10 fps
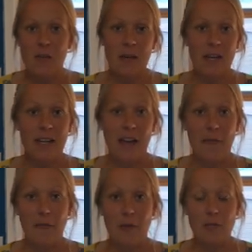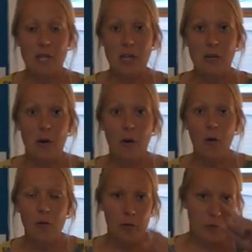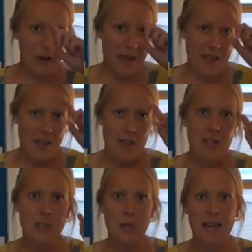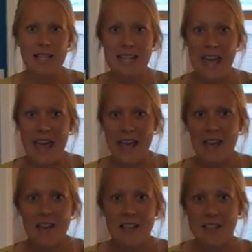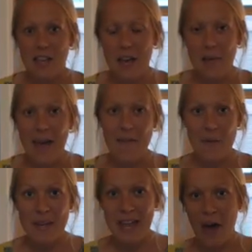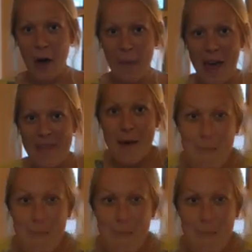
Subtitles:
We're going to count from 2 all the way to 20. So everybody get up and